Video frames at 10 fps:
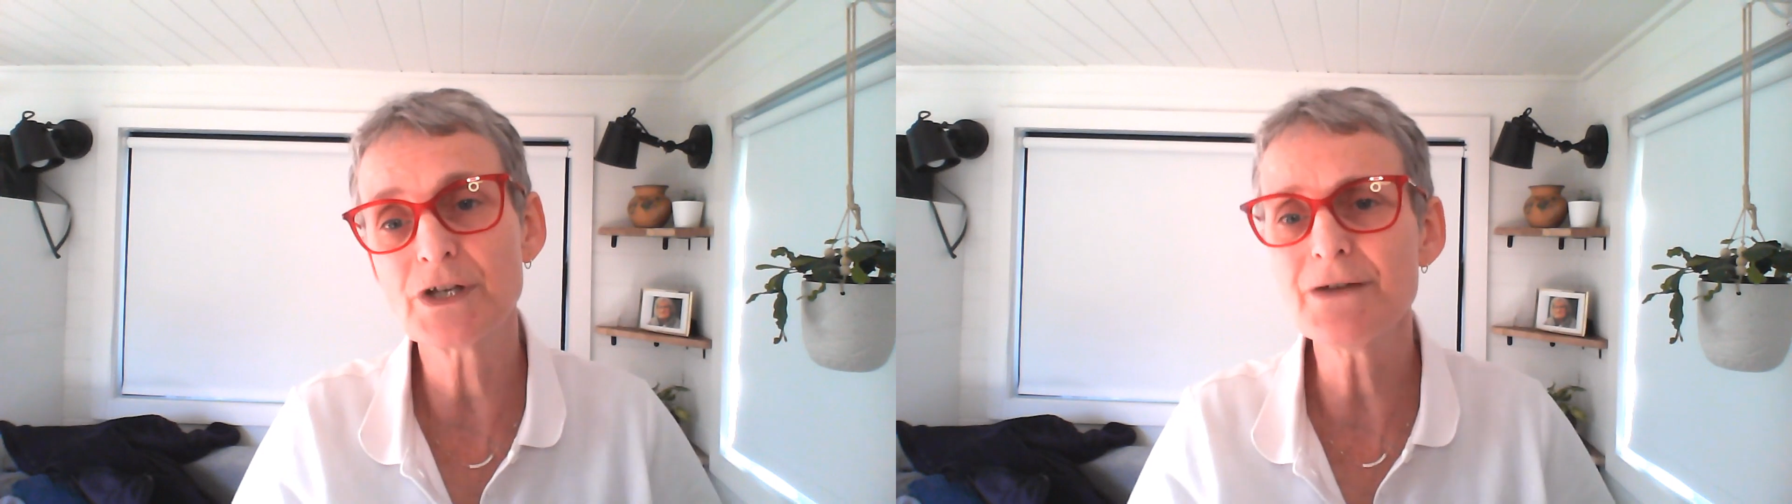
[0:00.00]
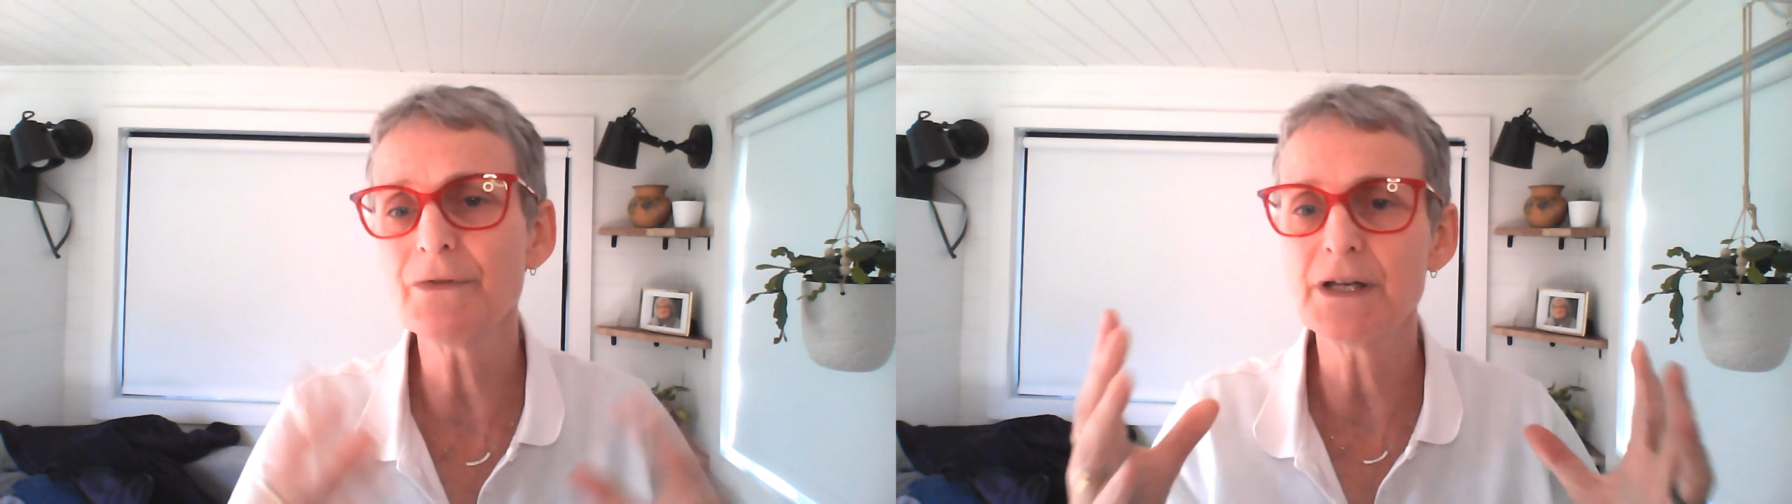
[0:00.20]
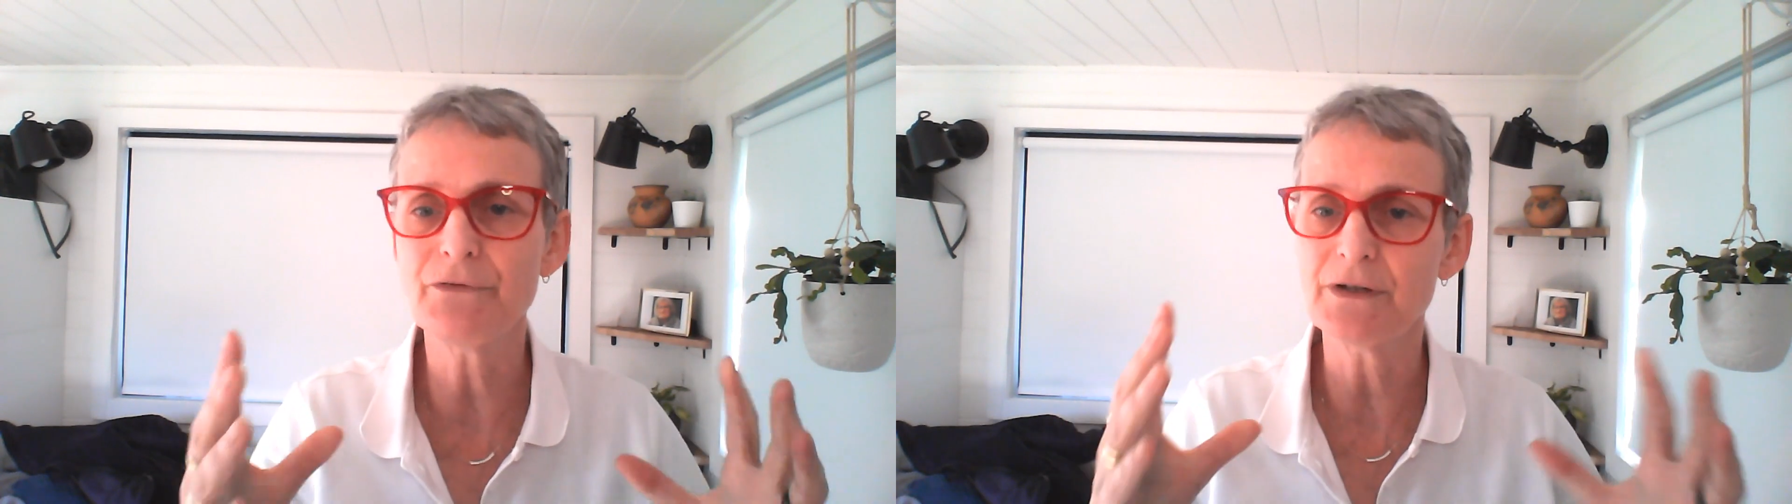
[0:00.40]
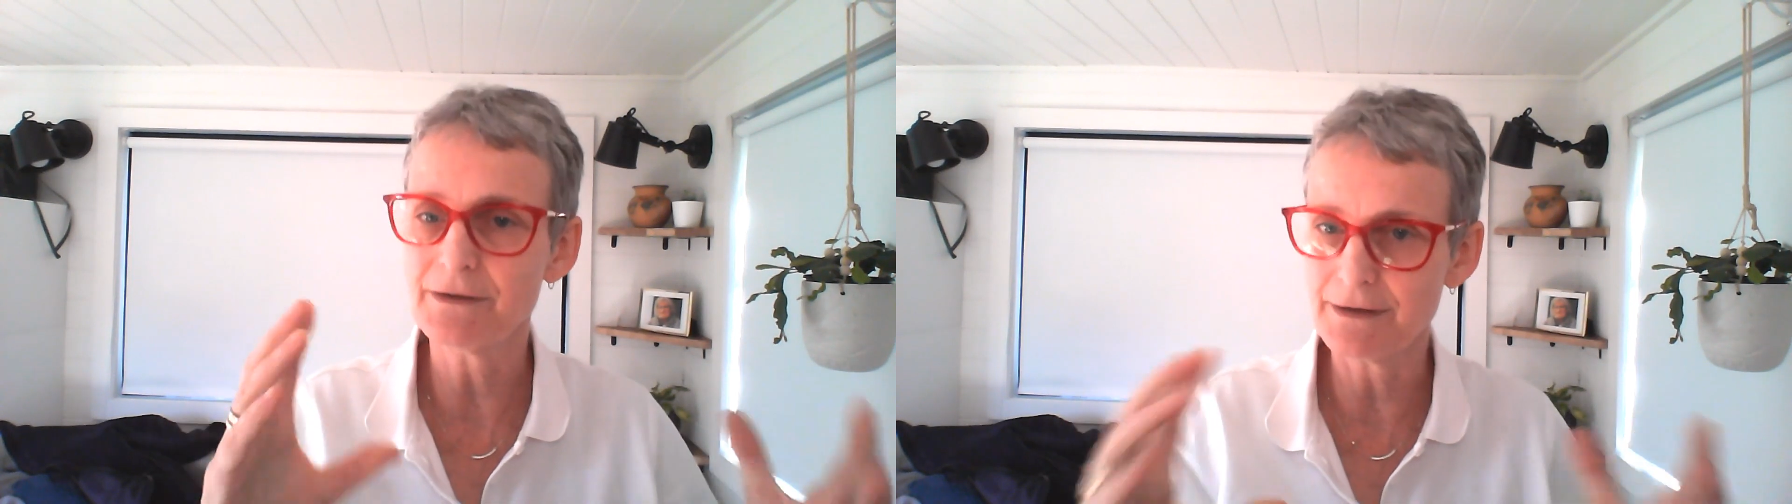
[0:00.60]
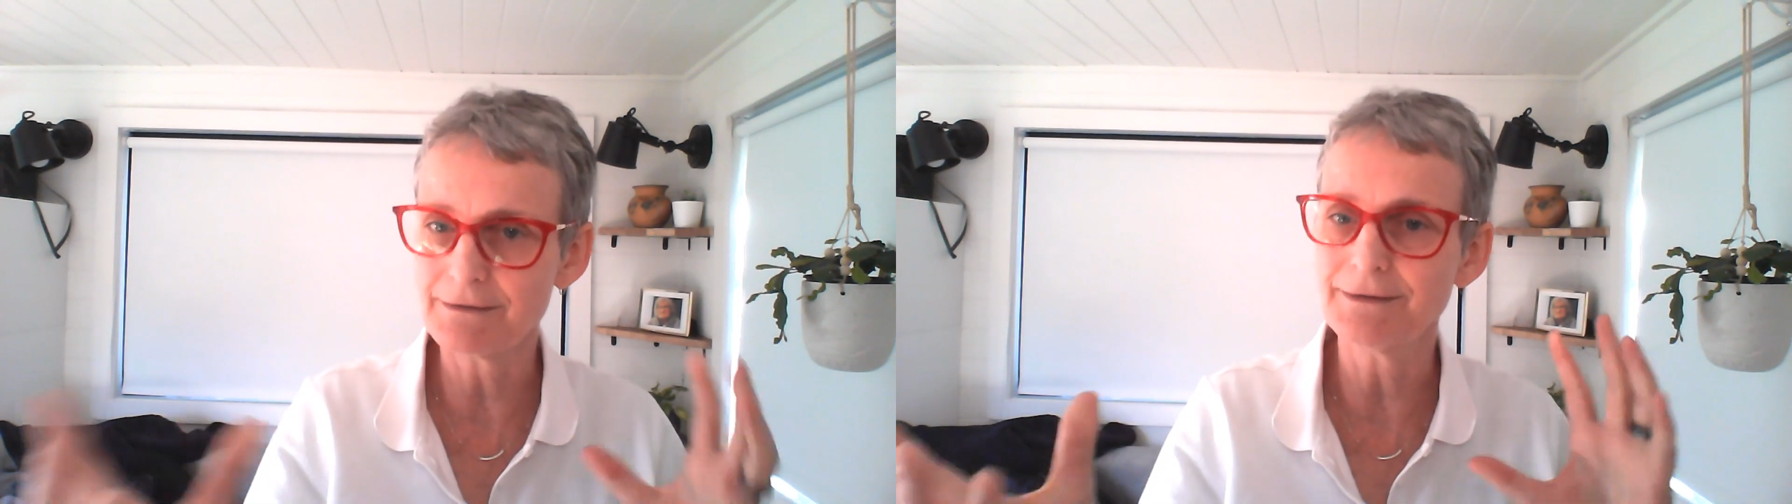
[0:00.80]
even if you
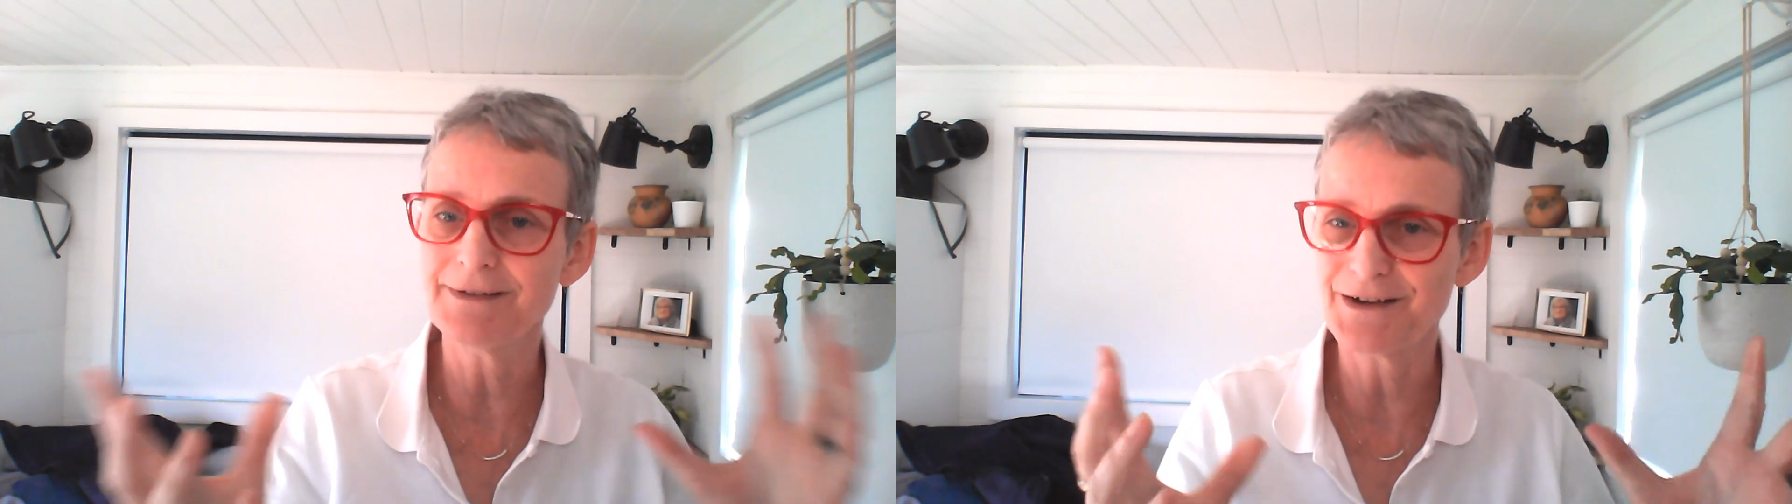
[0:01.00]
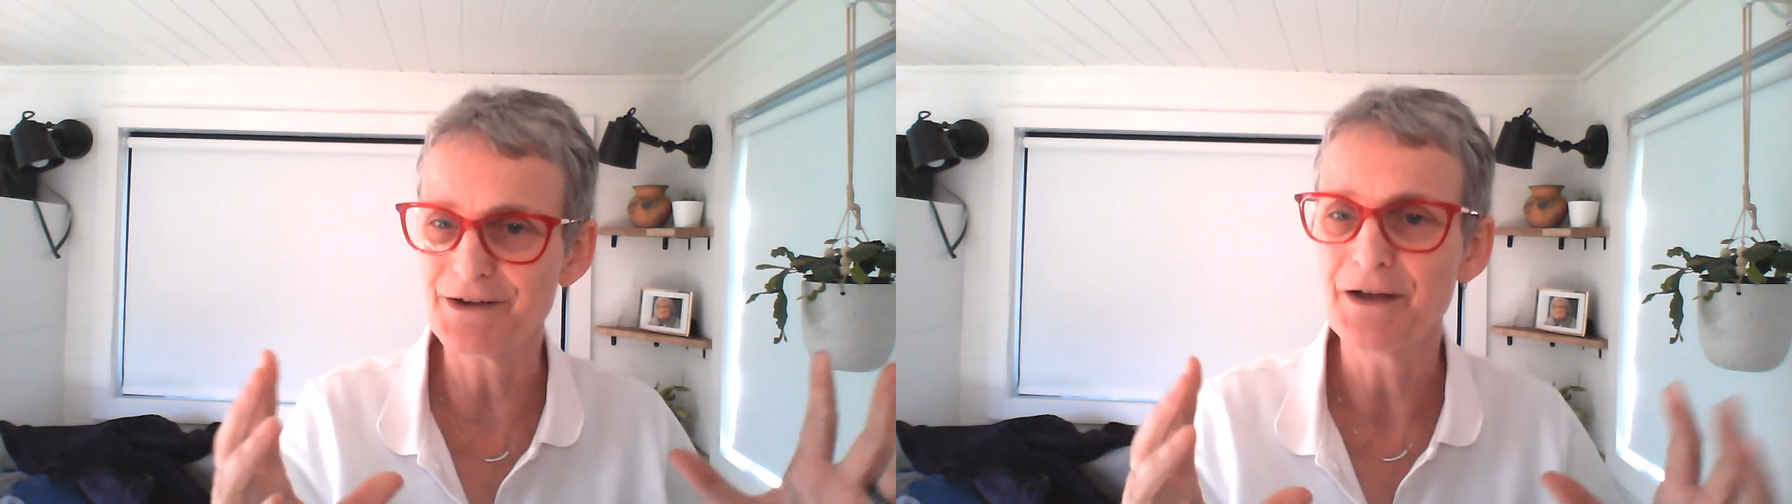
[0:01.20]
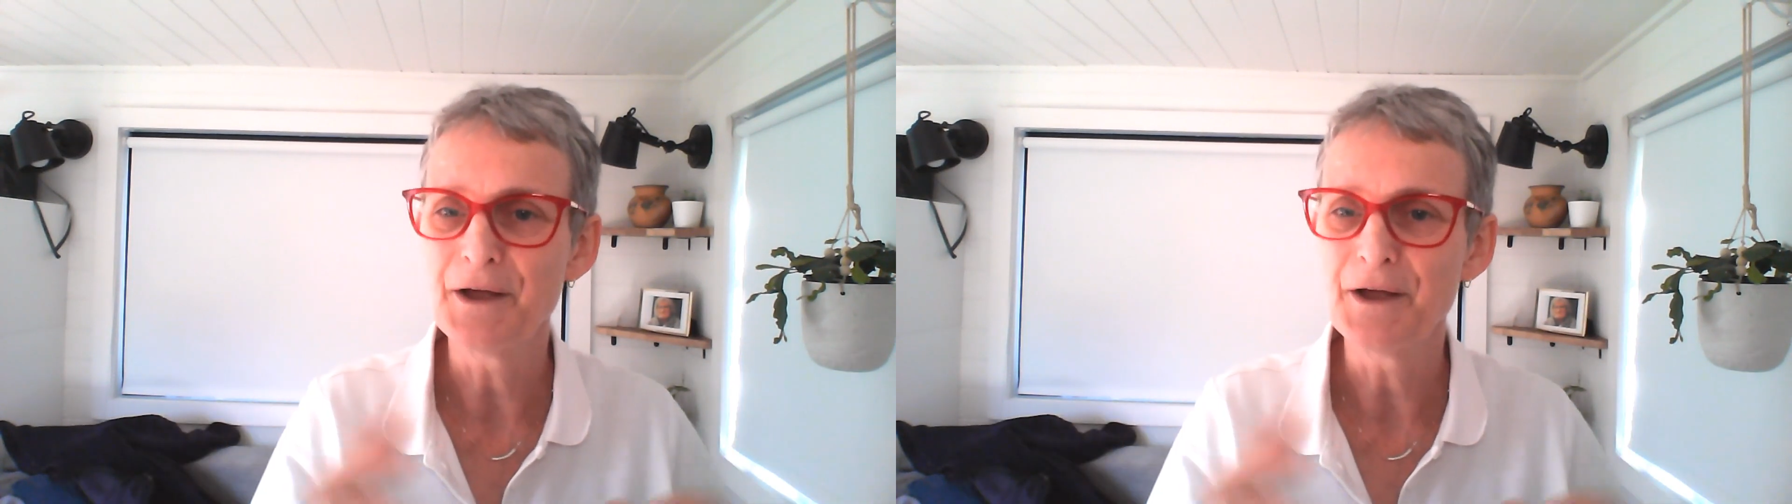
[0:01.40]
think that they're